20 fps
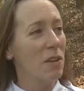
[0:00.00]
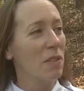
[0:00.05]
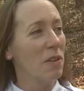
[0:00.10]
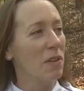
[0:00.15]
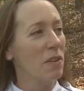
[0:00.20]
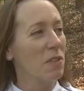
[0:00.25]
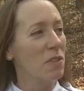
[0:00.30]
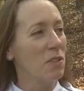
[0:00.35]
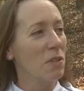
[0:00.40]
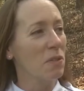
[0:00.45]

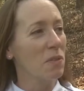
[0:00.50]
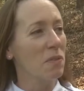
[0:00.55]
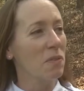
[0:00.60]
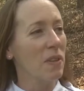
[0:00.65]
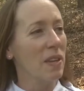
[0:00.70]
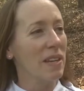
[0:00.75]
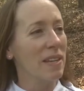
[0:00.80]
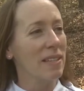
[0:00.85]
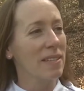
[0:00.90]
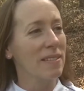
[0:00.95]
there are certain
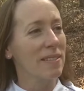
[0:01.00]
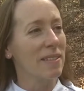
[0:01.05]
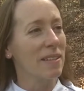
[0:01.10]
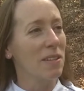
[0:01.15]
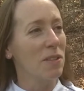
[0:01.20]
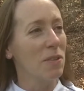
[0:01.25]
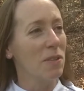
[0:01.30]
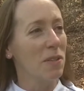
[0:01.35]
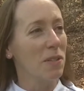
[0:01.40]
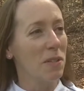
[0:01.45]
things
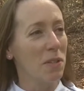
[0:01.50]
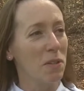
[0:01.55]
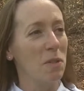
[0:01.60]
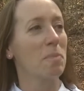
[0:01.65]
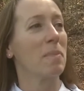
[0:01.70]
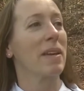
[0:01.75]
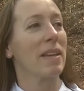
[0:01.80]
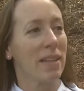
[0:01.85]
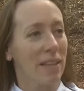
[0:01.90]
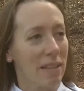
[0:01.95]
that you can do to
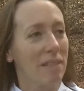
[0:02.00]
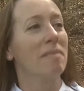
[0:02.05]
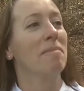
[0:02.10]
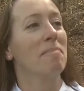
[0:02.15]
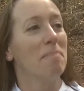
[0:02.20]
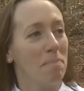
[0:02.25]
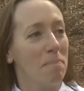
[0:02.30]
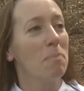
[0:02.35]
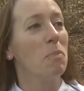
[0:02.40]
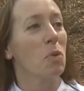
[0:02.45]
make it
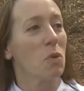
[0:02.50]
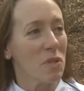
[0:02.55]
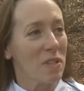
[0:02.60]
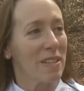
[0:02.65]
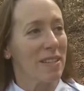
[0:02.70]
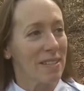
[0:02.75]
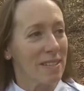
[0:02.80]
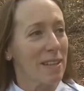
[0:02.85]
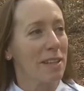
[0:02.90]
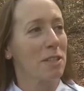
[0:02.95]
more
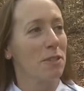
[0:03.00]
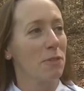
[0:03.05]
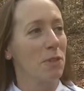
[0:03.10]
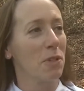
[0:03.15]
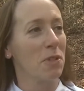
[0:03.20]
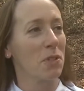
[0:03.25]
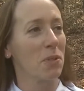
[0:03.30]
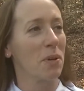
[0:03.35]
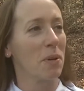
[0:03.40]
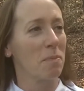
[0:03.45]

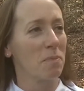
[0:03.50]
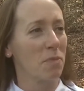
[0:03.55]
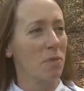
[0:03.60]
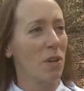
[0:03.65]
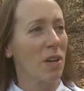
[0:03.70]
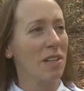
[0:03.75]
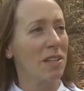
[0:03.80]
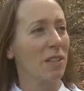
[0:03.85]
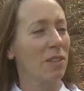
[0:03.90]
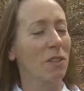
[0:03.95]
successful, so I'm
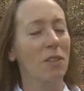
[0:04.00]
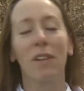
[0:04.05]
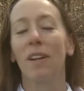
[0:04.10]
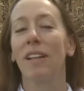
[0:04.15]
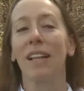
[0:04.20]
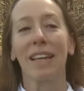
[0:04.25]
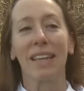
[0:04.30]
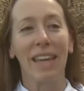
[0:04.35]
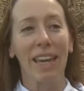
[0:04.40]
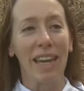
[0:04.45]
trying to learn
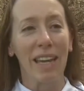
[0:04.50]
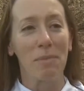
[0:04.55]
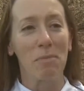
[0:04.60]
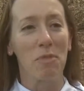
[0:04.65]
all I can